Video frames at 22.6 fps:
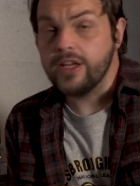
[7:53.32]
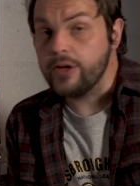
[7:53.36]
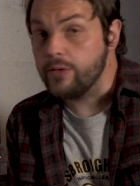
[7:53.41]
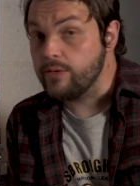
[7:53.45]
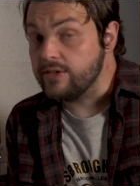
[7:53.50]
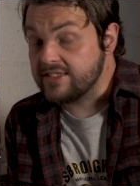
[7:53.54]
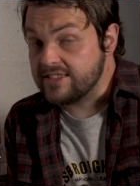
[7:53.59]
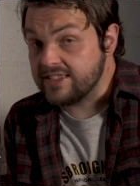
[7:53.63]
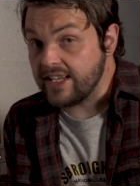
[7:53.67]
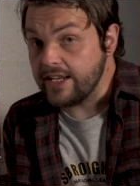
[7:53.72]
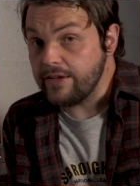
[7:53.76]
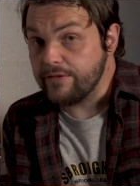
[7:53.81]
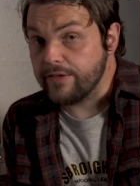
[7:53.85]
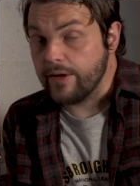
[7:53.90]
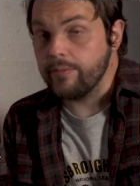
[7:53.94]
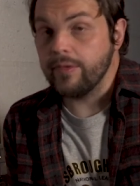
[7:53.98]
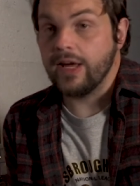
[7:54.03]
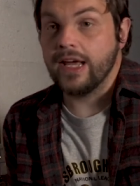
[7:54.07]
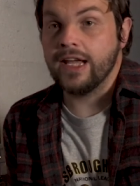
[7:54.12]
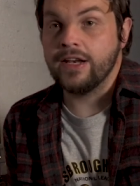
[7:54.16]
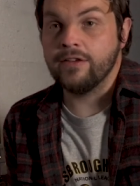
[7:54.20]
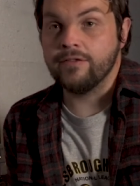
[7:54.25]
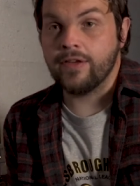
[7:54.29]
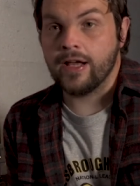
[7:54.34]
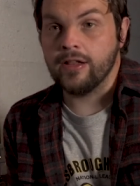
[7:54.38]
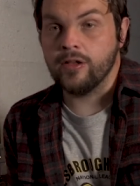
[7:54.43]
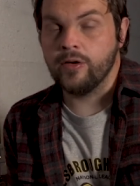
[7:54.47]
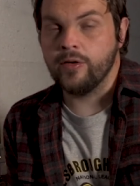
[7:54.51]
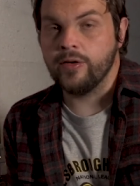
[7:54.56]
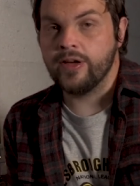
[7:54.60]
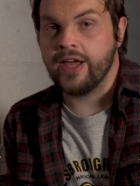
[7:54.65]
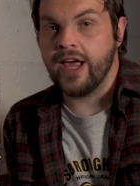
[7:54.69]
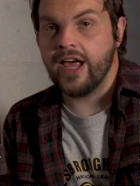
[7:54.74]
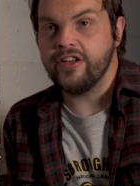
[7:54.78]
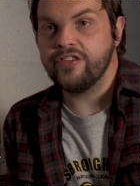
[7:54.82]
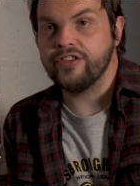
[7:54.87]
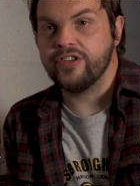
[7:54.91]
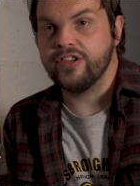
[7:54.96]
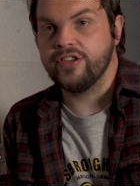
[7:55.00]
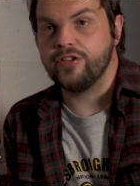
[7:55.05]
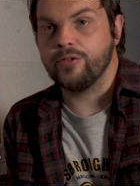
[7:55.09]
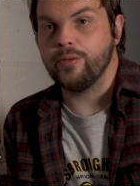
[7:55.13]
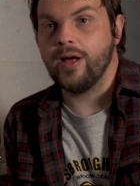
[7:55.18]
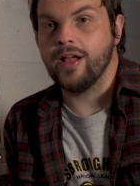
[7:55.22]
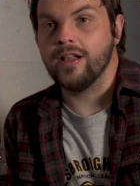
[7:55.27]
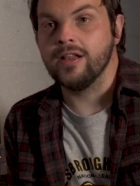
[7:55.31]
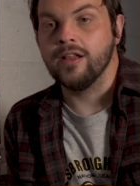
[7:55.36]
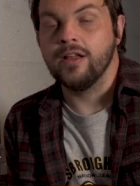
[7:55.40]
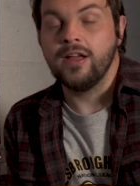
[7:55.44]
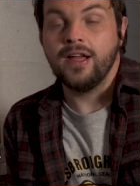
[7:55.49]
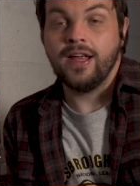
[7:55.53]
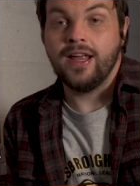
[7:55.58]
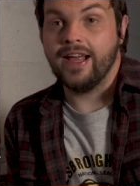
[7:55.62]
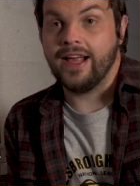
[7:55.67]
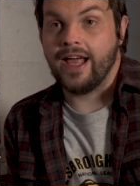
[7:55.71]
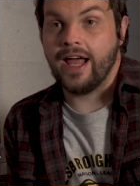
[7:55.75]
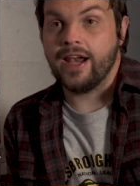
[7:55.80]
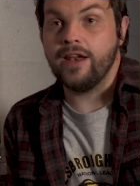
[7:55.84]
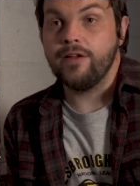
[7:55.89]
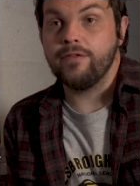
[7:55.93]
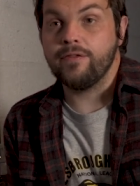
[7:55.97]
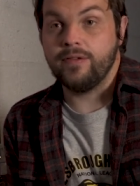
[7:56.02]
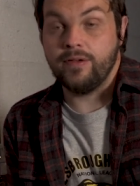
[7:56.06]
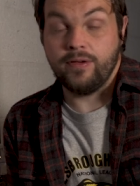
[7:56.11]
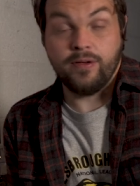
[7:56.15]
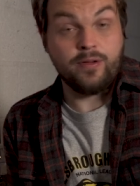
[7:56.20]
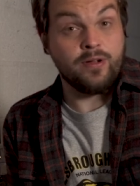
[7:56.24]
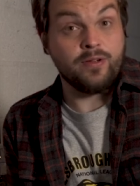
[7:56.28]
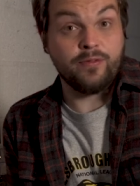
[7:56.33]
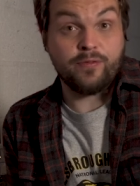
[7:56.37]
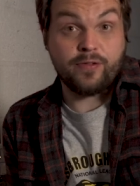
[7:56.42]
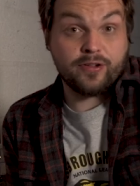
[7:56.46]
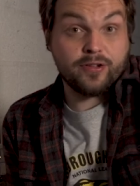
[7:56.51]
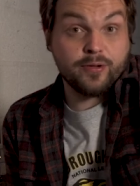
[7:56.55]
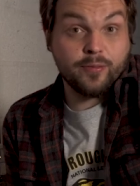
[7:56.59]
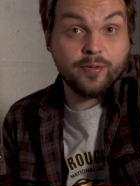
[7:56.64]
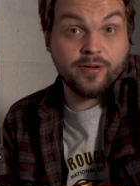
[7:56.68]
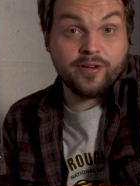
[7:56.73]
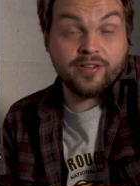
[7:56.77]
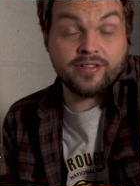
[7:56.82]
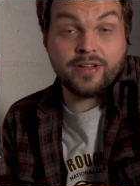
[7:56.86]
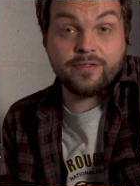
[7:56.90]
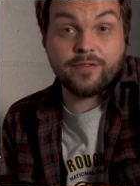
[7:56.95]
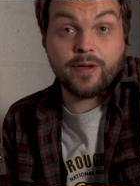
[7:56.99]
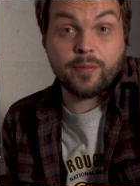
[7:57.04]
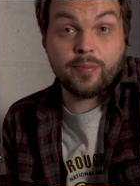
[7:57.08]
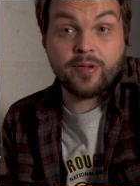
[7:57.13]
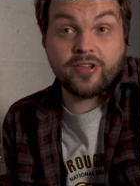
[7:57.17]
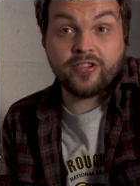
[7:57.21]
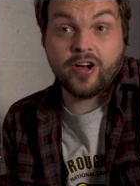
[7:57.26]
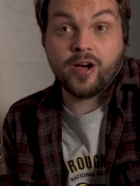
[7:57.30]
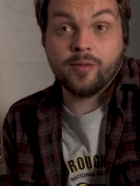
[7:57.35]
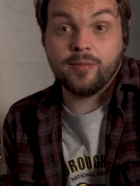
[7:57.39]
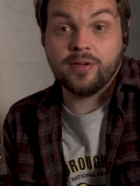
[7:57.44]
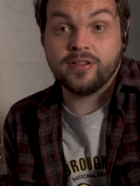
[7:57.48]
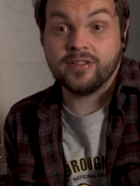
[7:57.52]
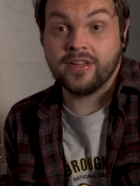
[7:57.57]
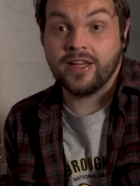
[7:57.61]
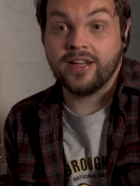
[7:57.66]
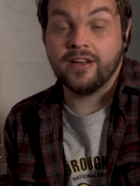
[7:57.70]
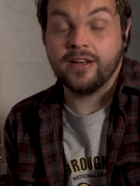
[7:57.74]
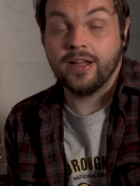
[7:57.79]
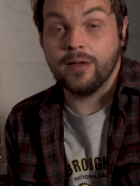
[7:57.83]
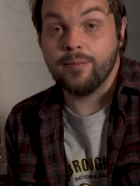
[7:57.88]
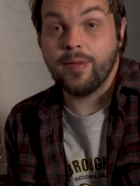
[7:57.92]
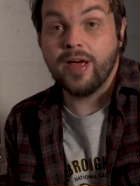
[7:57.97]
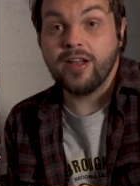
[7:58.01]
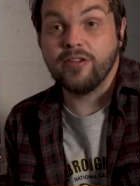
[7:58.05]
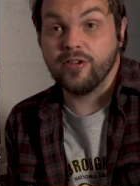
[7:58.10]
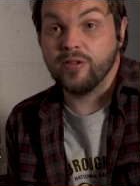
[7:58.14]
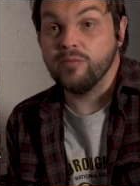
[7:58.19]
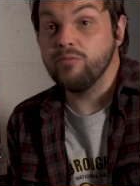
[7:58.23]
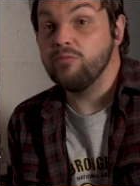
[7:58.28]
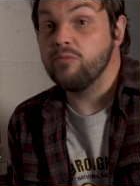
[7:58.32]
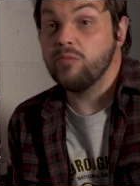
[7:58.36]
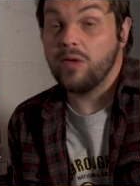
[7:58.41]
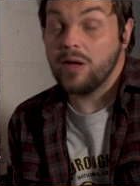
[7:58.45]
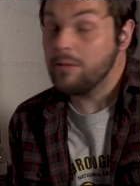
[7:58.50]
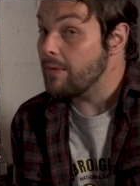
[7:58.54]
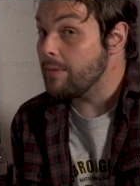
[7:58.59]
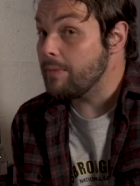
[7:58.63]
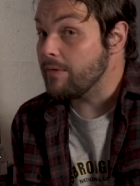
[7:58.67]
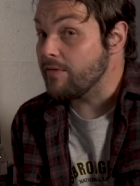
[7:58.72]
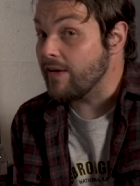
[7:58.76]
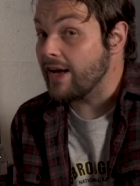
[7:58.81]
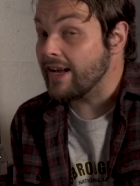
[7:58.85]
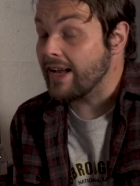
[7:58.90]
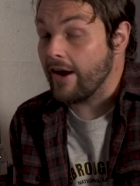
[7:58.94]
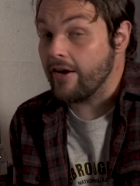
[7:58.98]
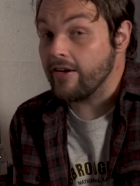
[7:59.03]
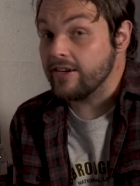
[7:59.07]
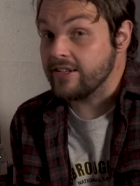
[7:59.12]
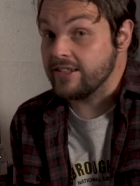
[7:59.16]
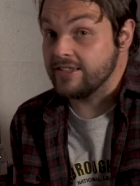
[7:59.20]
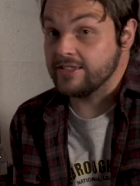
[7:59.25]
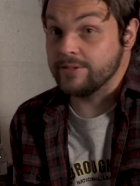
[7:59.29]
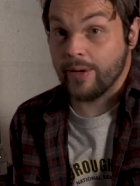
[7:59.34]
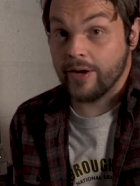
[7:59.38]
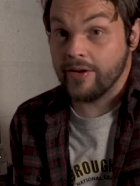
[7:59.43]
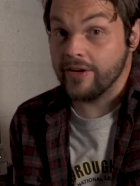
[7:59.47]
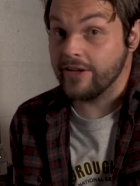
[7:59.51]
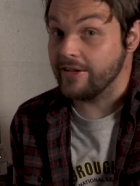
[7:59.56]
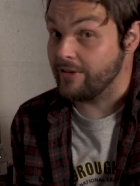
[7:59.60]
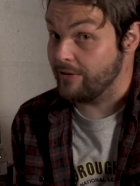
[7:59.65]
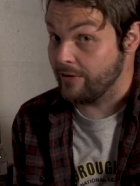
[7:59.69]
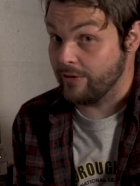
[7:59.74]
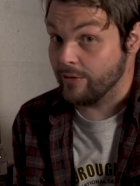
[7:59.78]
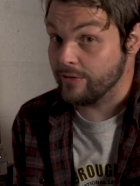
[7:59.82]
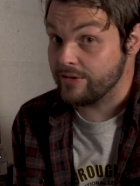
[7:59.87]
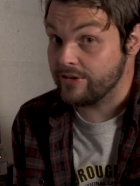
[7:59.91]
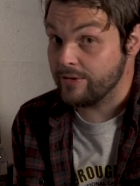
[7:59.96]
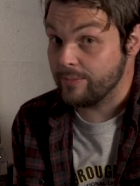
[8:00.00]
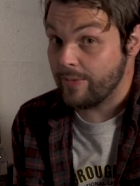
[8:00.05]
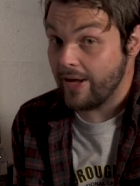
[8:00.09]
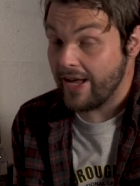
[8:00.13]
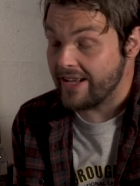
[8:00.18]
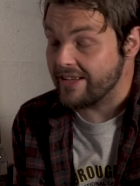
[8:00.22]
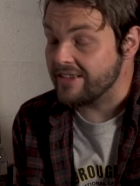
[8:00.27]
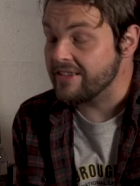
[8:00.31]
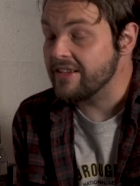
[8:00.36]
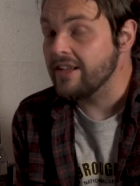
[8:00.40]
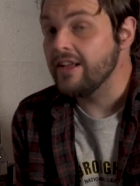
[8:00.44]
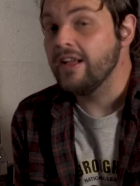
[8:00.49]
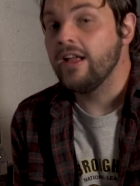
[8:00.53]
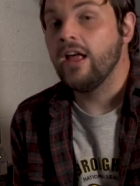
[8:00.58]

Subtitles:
You would see them in that location as well. Again, if someone was in their pajamas in a bedroom, well, maybe that character's about to go to bed.